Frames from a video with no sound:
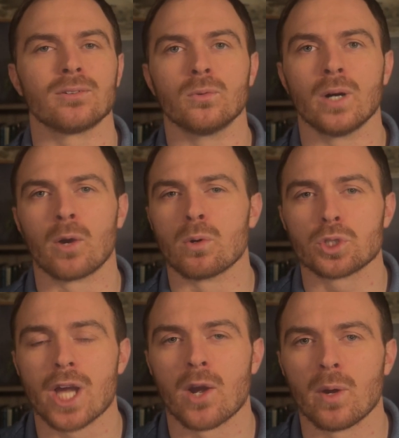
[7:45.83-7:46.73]
I won't
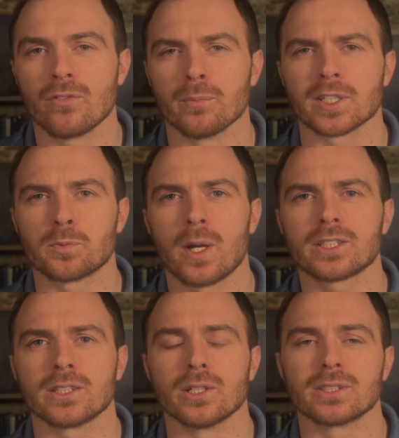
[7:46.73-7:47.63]
shy away from
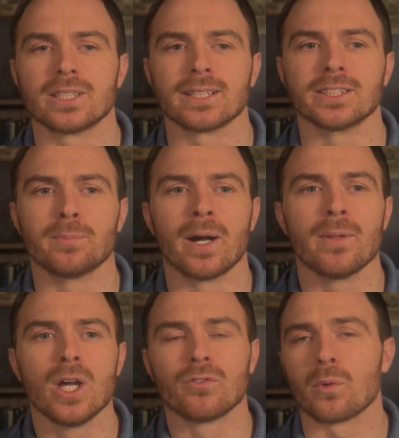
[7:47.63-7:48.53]
expressing those things. But
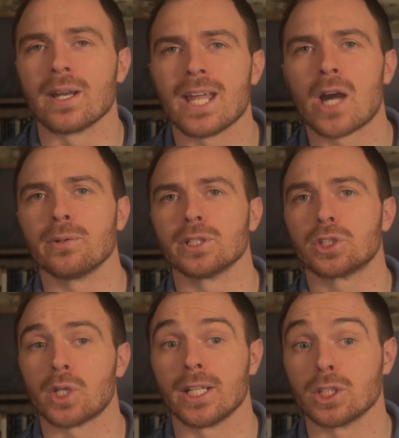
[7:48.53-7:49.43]
for right now, we're just
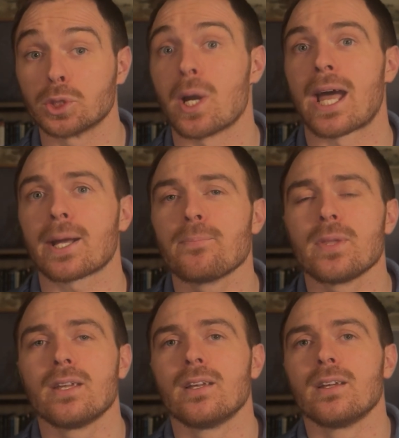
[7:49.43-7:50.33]
trying to track
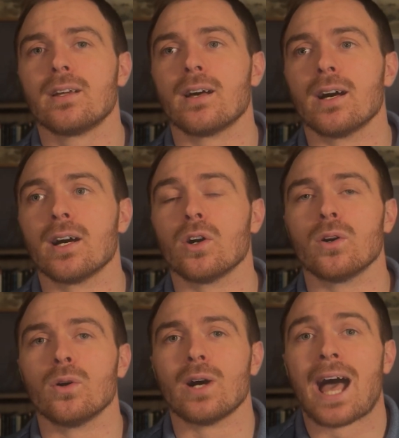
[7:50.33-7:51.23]

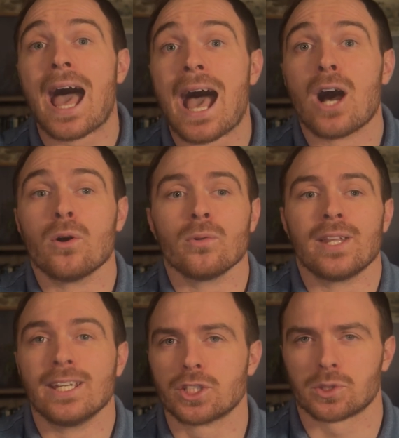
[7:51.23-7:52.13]
how the
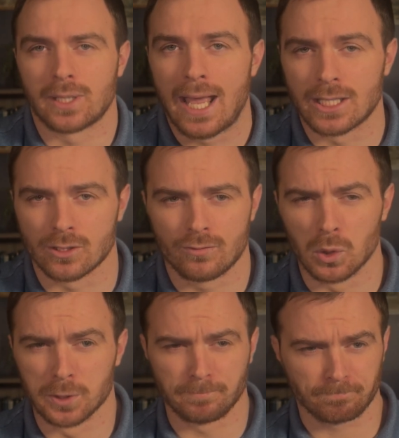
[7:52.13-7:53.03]
history has unfolded.